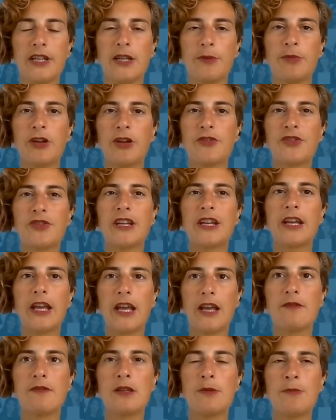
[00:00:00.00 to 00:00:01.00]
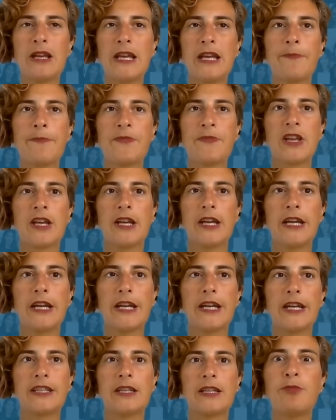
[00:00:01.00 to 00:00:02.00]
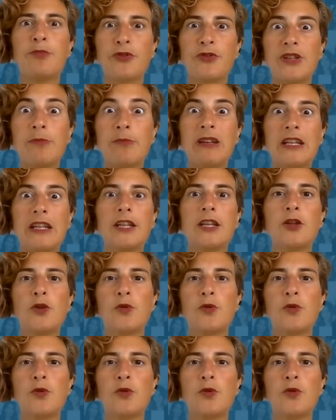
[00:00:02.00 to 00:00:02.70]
because it gives me the possibility